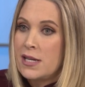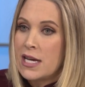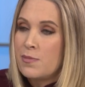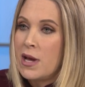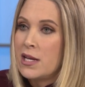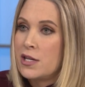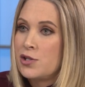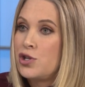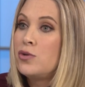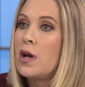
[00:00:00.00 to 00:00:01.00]
Desmond
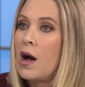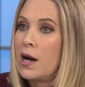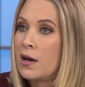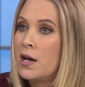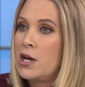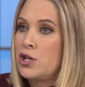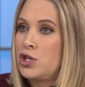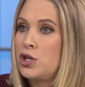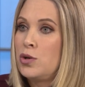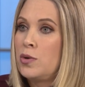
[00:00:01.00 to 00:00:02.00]
is too young
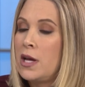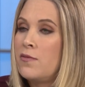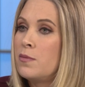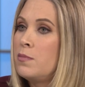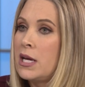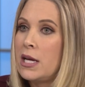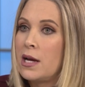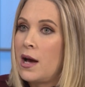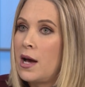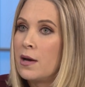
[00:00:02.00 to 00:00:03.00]
to even
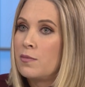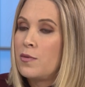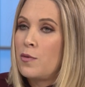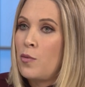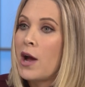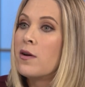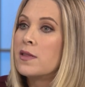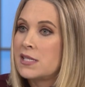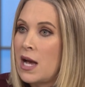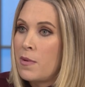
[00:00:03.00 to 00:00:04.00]
be
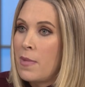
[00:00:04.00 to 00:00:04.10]
wearing this type of